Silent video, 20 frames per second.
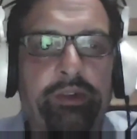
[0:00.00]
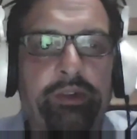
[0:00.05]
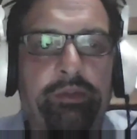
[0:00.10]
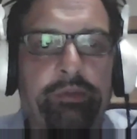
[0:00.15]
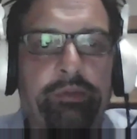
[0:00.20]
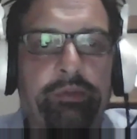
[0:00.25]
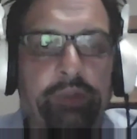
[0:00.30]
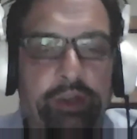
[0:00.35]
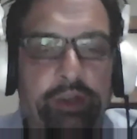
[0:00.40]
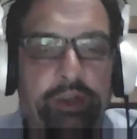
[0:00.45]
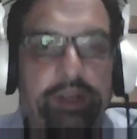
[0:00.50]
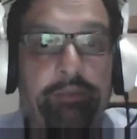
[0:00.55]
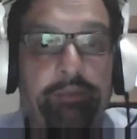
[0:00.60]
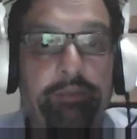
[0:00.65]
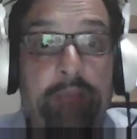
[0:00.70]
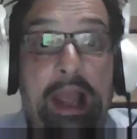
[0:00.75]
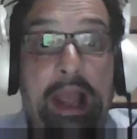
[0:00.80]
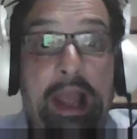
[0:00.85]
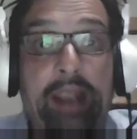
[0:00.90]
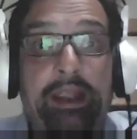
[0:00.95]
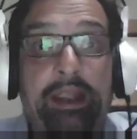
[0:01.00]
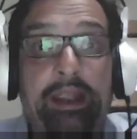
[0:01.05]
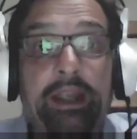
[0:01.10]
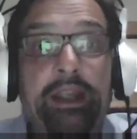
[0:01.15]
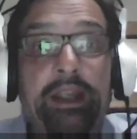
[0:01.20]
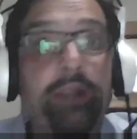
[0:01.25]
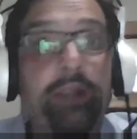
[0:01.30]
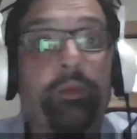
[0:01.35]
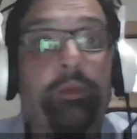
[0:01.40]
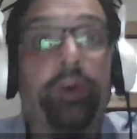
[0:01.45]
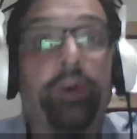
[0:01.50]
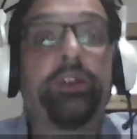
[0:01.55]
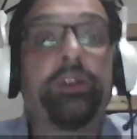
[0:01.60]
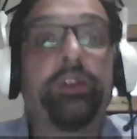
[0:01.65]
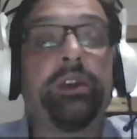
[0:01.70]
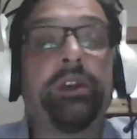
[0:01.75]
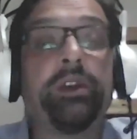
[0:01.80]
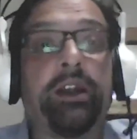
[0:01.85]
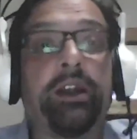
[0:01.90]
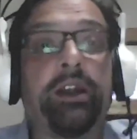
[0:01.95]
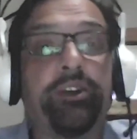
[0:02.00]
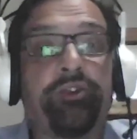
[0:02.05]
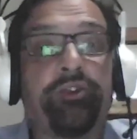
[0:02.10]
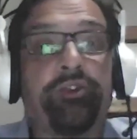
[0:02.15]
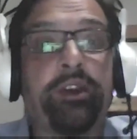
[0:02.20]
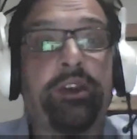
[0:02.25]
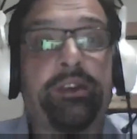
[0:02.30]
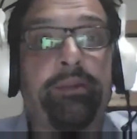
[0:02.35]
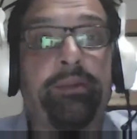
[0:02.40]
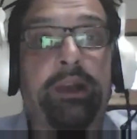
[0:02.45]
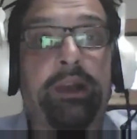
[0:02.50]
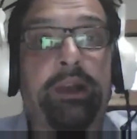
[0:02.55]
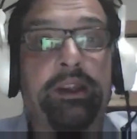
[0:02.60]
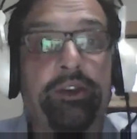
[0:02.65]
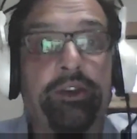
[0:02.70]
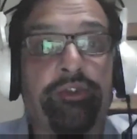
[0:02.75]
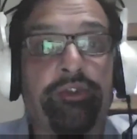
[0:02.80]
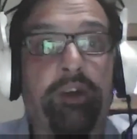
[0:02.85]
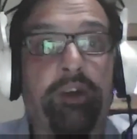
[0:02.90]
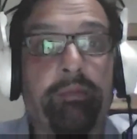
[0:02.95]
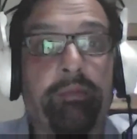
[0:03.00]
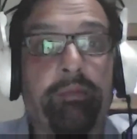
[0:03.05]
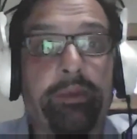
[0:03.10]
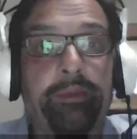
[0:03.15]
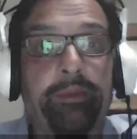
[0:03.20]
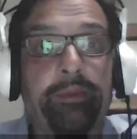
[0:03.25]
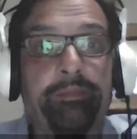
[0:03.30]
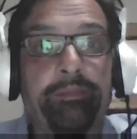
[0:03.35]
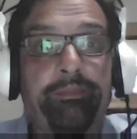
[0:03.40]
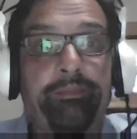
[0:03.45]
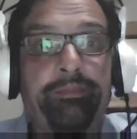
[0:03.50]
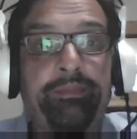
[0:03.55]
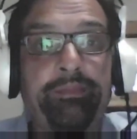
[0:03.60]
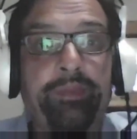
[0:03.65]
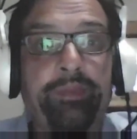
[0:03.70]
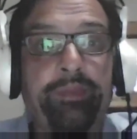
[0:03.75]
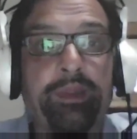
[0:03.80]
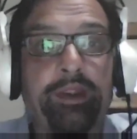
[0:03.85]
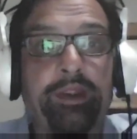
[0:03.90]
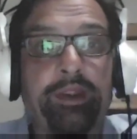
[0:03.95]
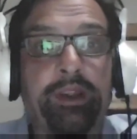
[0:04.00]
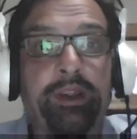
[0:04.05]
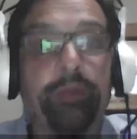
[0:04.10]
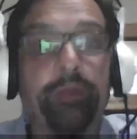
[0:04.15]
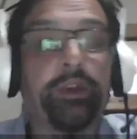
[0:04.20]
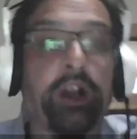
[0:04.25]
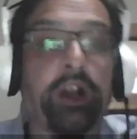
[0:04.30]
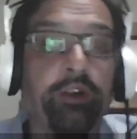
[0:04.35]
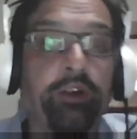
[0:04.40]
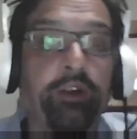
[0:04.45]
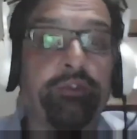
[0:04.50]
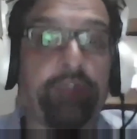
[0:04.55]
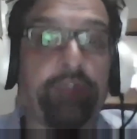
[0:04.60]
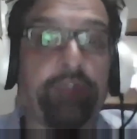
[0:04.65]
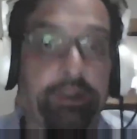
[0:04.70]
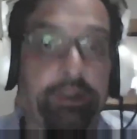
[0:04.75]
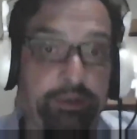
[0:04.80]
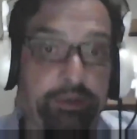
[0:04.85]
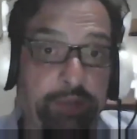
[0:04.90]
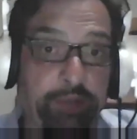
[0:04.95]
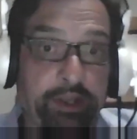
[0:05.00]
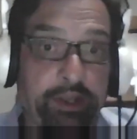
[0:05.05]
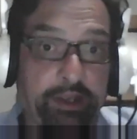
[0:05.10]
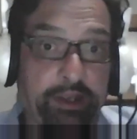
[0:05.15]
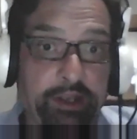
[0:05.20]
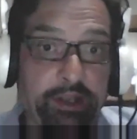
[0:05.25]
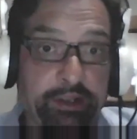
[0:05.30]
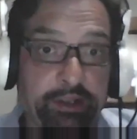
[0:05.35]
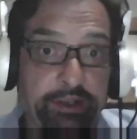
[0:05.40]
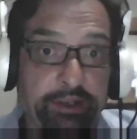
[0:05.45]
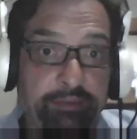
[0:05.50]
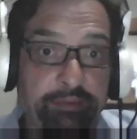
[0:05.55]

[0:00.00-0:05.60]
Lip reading: looking back, it wasn't underestimating Trump. It was overestimating Clinton.